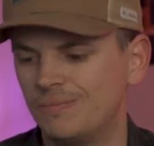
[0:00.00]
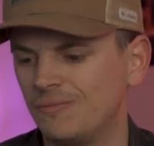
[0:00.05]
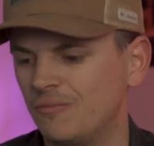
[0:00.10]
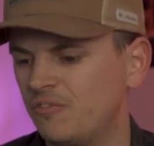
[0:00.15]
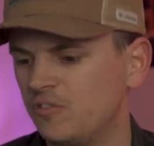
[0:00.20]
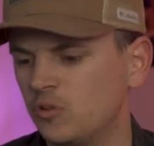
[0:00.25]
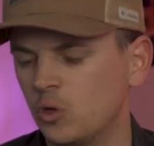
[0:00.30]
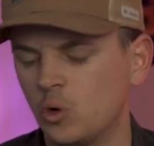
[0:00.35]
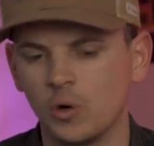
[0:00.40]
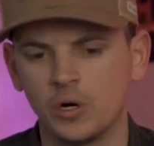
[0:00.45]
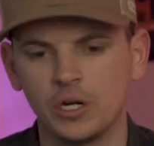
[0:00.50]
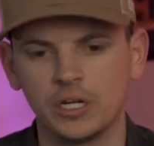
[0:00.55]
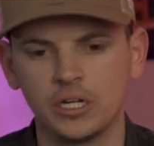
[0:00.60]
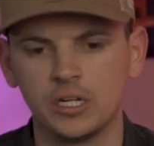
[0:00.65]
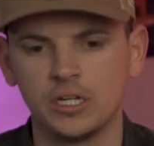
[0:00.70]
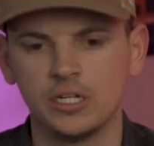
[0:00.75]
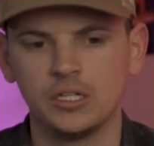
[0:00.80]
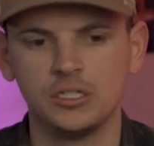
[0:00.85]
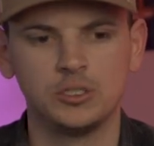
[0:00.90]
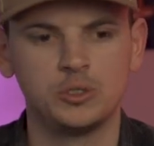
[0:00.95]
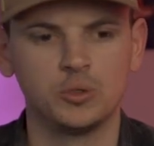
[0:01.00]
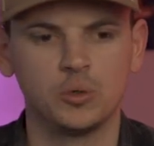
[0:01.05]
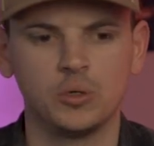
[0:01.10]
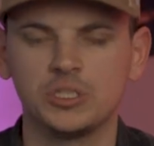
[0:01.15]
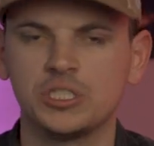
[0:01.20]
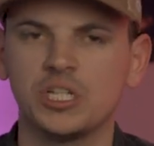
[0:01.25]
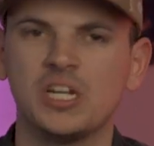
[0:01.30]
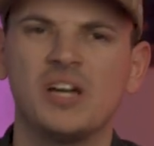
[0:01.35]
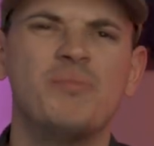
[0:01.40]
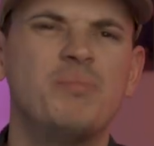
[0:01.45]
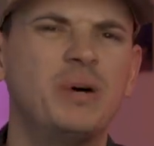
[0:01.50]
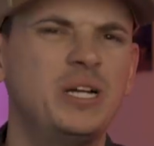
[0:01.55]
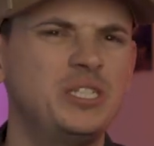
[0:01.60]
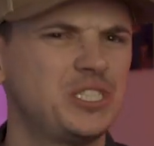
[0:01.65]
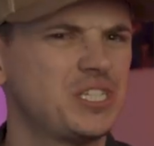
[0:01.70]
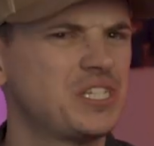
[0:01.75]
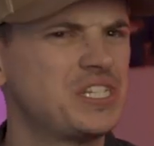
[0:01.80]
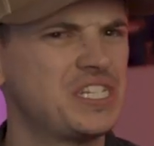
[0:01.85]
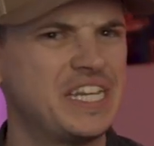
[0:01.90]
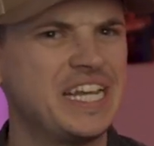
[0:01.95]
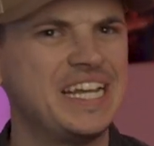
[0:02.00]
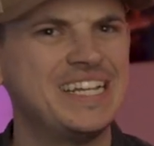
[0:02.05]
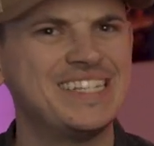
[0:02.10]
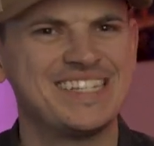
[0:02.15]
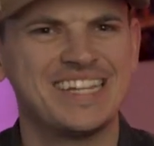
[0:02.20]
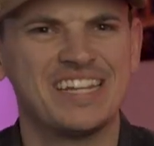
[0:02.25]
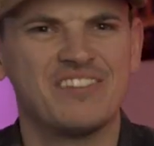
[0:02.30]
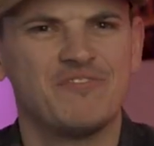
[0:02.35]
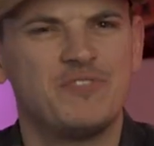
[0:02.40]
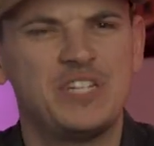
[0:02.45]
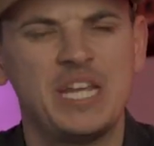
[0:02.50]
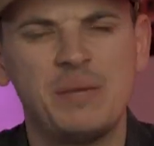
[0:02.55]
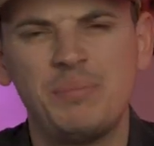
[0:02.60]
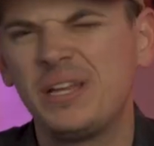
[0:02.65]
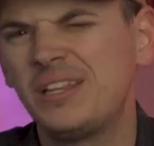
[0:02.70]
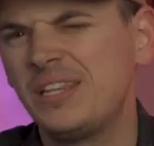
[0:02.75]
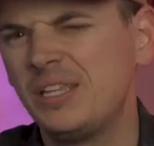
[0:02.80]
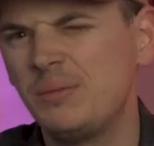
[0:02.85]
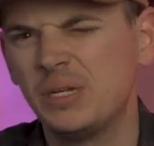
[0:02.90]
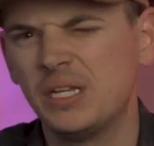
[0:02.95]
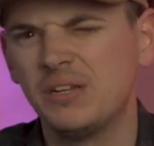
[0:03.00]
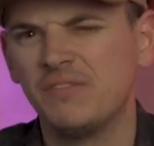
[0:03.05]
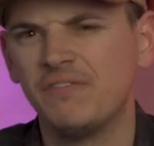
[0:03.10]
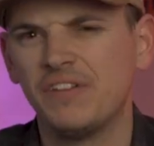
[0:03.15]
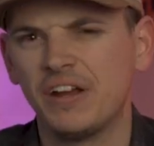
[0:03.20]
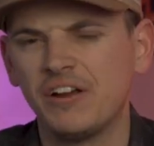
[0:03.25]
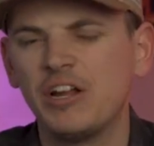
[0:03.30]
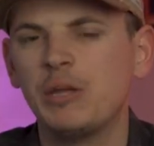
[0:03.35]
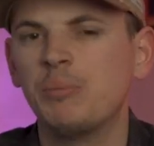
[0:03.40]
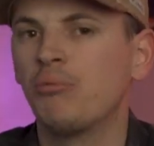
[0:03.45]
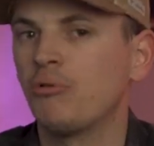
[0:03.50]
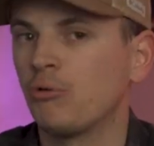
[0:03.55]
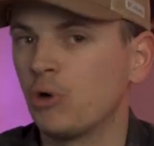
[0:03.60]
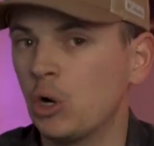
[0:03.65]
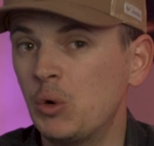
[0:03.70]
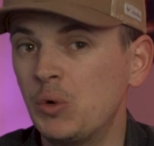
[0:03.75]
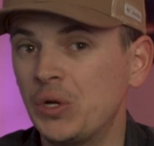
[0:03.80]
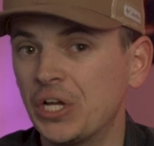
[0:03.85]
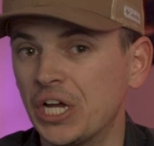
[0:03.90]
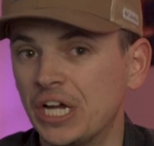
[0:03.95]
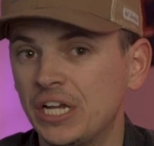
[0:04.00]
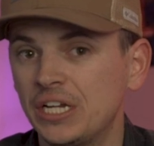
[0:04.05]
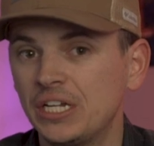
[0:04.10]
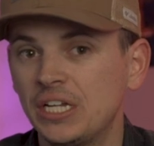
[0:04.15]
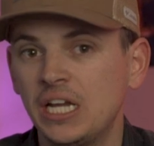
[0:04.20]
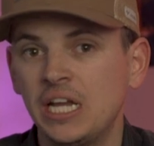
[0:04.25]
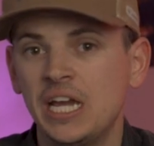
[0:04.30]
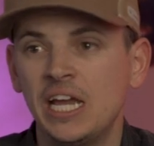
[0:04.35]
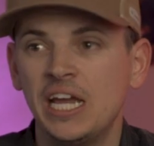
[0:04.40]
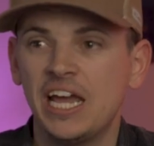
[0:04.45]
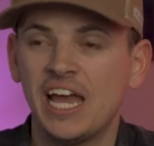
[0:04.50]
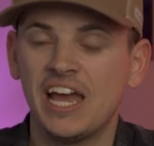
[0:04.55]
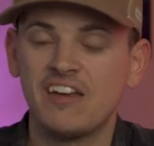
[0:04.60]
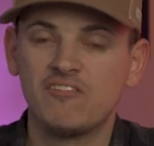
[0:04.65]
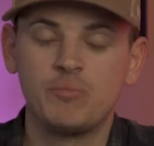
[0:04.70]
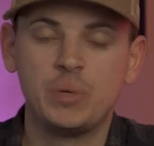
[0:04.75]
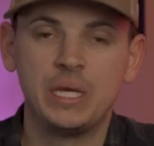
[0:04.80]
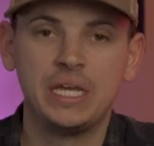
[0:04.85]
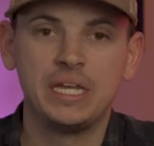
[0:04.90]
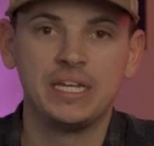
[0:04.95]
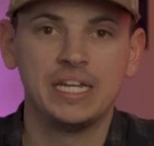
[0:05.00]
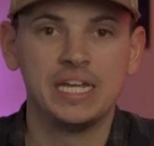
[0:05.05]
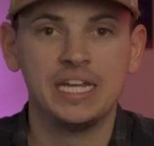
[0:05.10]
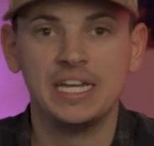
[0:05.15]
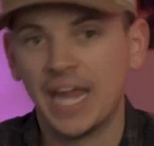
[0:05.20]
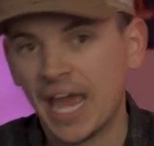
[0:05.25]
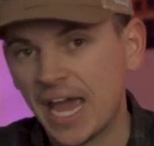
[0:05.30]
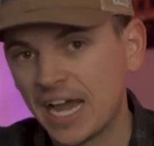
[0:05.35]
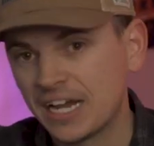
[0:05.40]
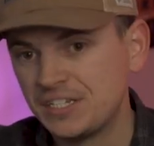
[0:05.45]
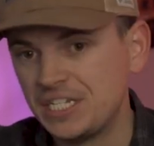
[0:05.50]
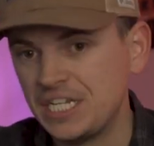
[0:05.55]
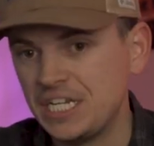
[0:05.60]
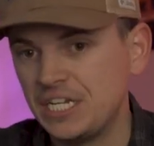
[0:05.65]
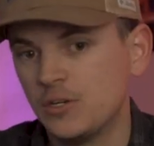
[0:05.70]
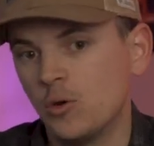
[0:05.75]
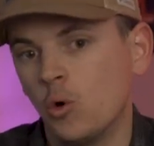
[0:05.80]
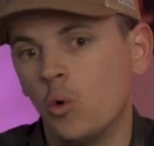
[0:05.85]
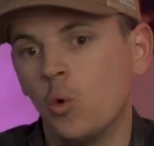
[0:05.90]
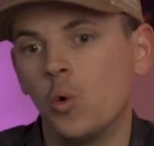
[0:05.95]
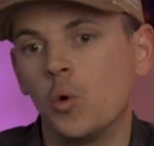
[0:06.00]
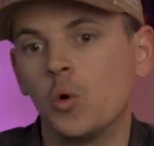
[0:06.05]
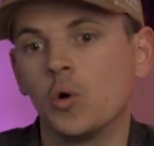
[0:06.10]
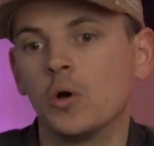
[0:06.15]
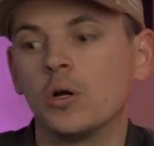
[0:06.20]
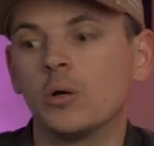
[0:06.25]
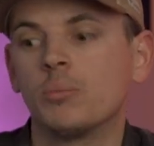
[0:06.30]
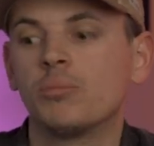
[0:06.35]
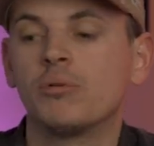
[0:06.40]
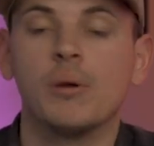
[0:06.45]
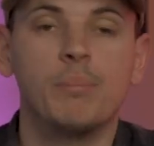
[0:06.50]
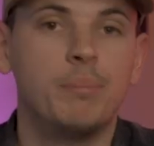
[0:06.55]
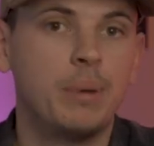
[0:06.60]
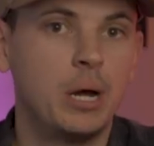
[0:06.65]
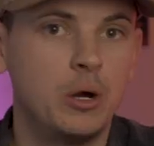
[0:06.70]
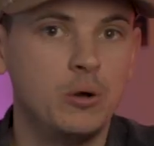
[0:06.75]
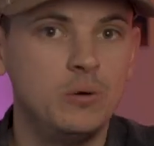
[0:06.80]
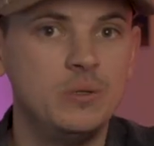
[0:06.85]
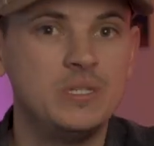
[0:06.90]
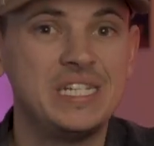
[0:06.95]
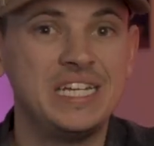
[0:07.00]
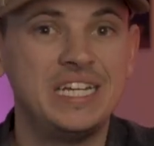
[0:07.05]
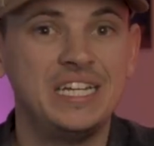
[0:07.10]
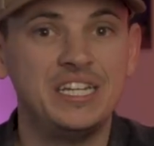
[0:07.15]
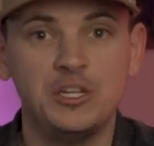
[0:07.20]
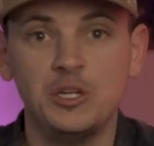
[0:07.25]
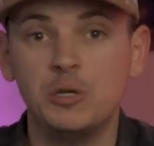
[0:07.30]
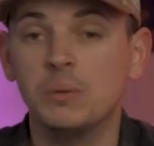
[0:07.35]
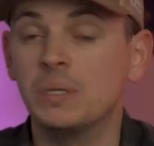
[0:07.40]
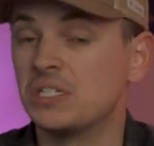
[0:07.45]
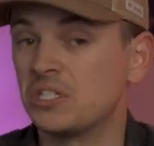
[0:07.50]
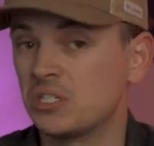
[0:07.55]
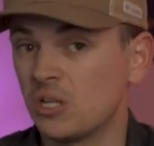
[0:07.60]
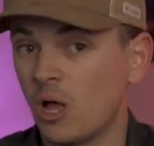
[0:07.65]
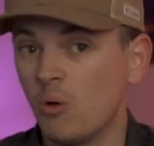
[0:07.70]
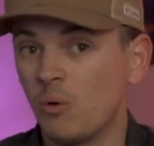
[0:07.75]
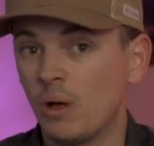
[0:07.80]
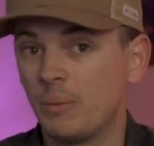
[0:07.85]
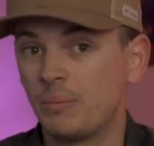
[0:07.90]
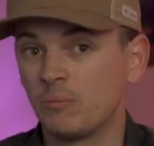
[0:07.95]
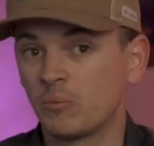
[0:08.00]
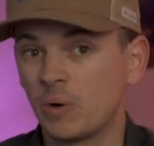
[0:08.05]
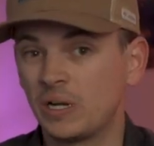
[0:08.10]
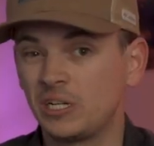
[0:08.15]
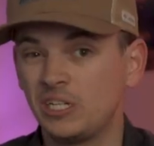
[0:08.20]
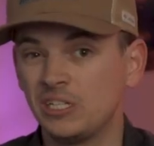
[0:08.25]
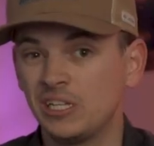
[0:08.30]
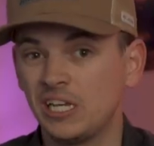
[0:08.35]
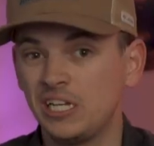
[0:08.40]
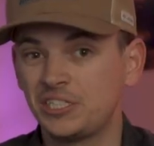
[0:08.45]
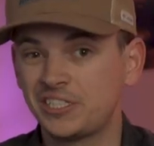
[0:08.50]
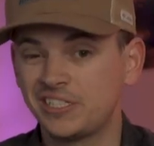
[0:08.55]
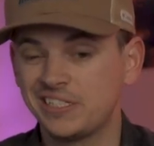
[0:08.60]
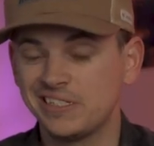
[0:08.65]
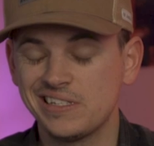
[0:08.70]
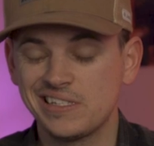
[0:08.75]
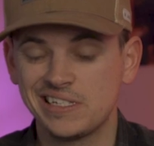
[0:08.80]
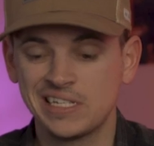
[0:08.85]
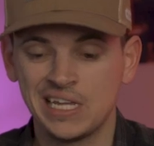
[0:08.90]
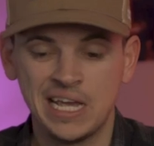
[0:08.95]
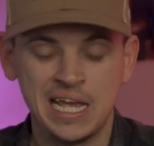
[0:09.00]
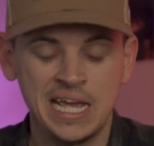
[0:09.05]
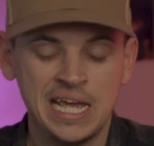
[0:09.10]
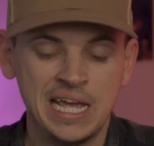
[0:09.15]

Florida, Georgia, a bunch of states that have typically been very pro-gun have been enacting or proposing new assault weapon regulations.